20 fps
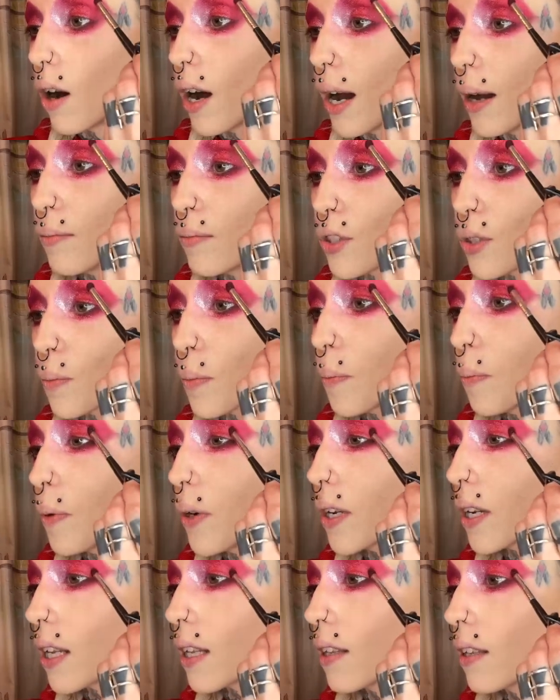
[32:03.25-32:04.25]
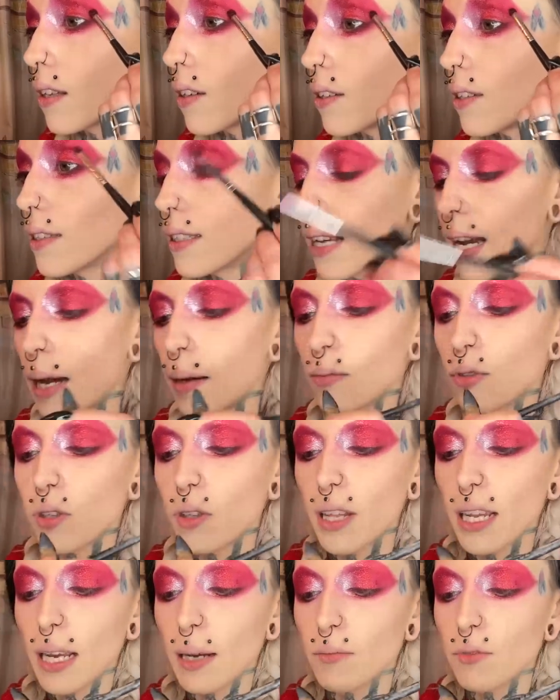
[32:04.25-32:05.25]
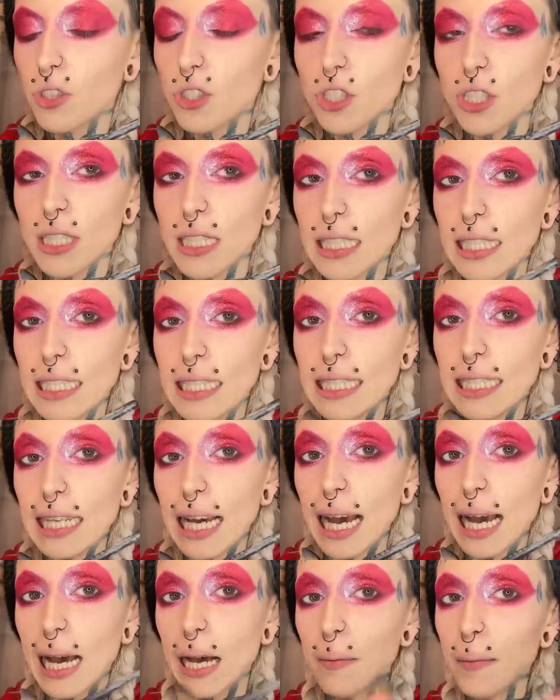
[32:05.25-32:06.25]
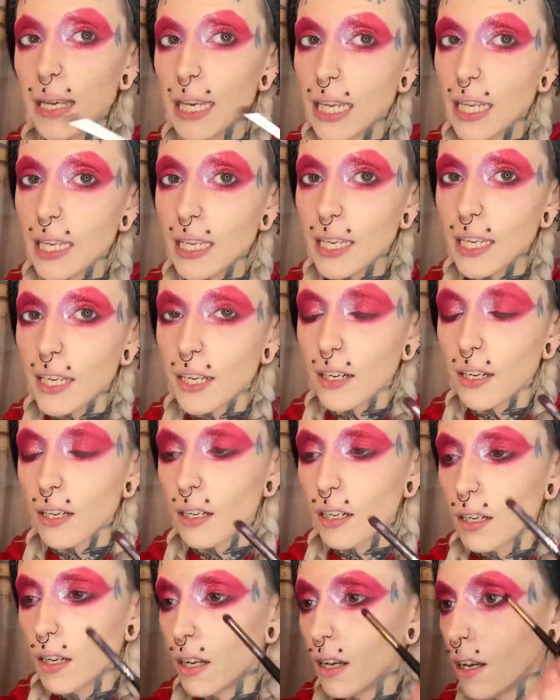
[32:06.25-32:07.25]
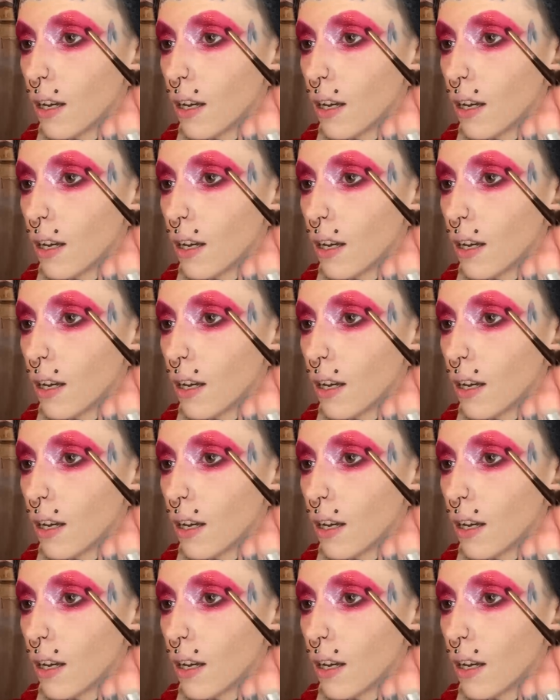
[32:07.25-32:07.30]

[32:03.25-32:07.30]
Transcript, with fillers: I'm just putting little dabs. So like I'm just gonna dab in here